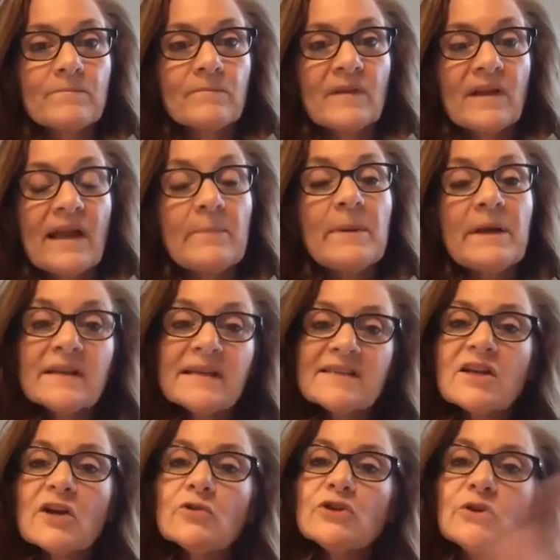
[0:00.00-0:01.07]
But let's
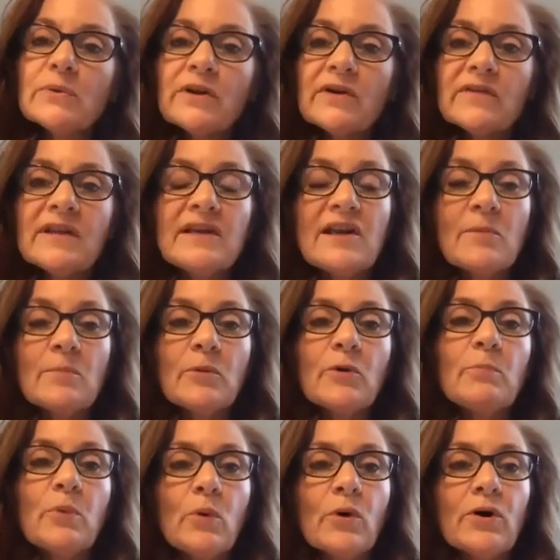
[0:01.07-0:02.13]
go do it on the number
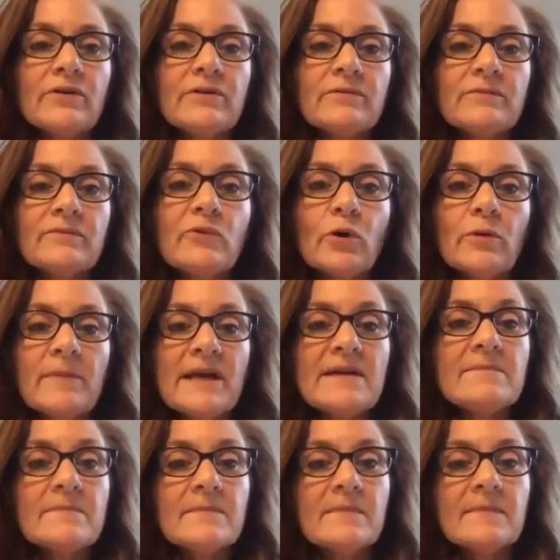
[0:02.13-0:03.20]
board for me.
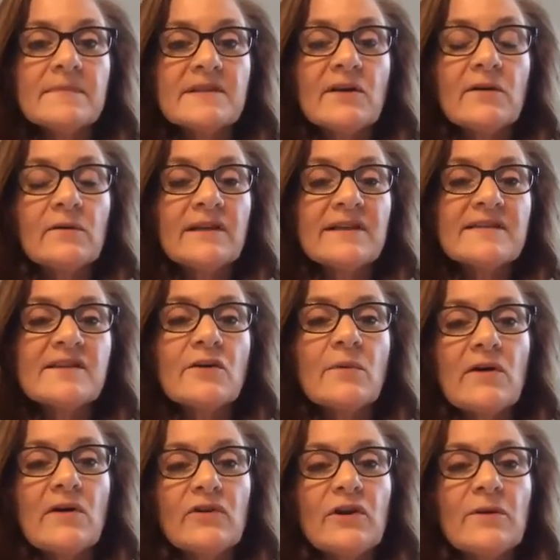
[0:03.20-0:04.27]
So let's go
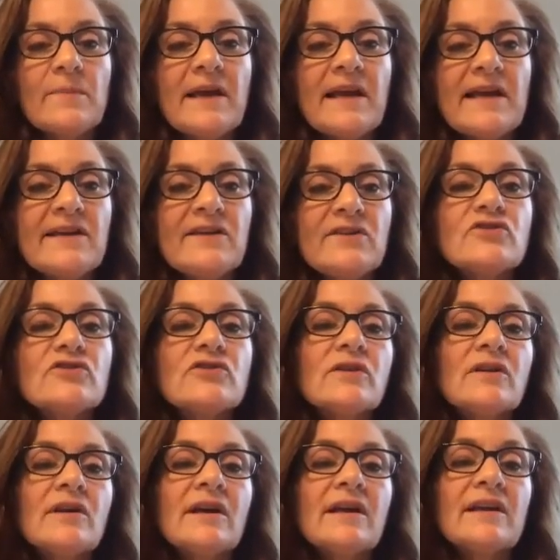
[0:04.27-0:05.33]
over to page
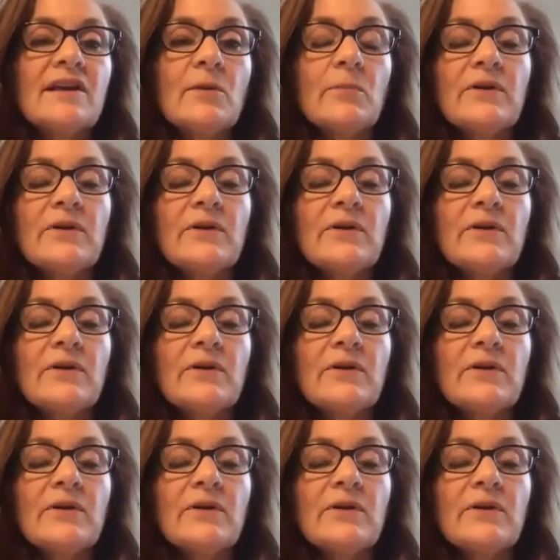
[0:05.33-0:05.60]
number